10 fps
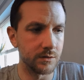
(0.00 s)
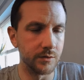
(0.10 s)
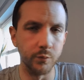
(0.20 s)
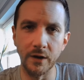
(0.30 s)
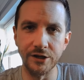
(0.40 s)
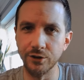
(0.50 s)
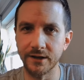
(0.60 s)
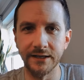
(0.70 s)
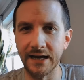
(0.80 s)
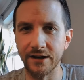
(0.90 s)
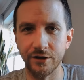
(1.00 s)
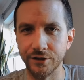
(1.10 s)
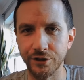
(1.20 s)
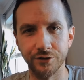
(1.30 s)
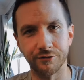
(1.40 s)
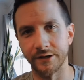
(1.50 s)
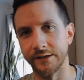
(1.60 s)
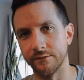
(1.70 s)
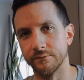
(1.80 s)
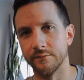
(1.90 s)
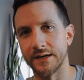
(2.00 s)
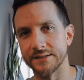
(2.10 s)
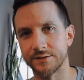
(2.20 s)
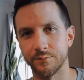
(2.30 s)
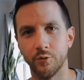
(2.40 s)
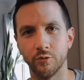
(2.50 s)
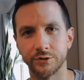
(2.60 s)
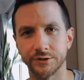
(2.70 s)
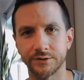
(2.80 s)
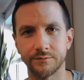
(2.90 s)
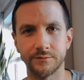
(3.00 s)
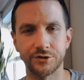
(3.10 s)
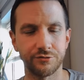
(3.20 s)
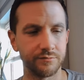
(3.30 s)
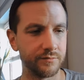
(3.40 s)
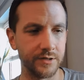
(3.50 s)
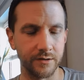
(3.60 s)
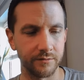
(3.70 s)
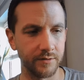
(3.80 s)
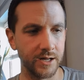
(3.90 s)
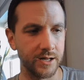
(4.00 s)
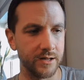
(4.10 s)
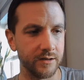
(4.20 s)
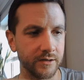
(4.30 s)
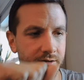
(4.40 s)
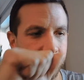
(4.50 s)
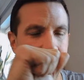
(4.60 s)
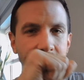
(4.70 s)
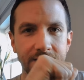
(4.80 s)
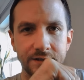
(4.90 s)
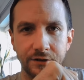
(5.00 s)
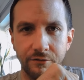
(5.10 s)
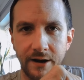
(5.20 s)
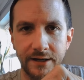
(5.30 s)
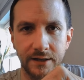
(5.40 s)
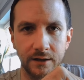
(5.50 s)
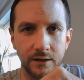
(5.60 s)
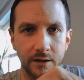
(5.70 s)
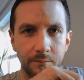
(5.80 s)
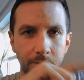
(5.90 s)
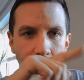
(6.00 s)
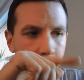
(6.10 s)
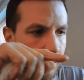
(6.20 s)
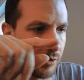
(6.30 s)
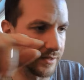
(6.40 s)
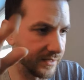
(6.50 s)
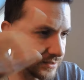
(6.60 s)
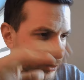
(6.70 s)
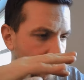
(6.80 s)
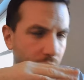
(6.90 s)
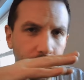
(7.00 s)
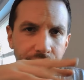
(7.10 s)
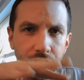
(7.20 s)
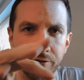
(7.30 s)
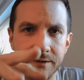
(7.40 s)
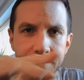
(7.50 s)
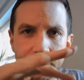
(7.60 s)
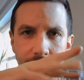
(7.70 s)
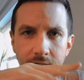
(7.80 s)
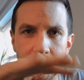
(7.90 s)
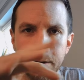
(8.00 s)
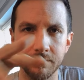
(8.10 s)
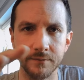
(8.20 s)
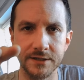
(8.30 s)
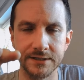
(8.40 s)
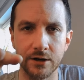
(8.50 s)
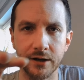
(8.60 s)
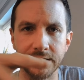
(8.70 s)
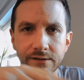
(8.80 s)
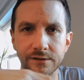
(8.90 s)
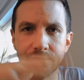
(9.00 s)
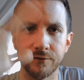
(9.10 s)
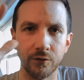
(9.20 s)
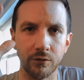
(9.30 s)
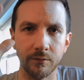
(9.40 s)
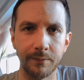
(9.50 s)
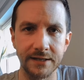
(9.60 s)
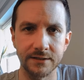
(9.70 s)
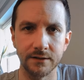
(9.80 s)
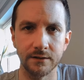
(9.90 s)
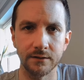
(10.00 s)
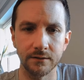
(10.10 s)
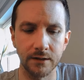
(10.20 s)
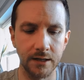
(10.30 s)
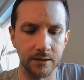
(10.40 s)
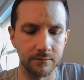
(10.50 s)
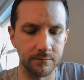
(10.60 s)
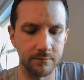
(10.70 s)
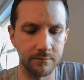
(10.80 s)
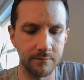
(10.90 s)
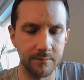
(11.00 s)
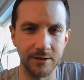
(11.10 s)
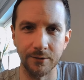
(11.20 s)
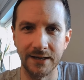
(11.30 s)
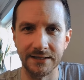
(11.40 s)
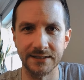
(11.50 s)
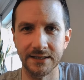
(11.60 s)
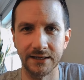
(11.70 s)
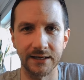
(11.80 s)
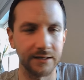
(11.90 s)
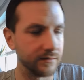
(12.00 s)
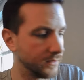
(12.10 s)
You can get another UGREEN that's more just, you know, like a flatter grey colour, but more, I think it's got more of a ribbed design for better heat sinking.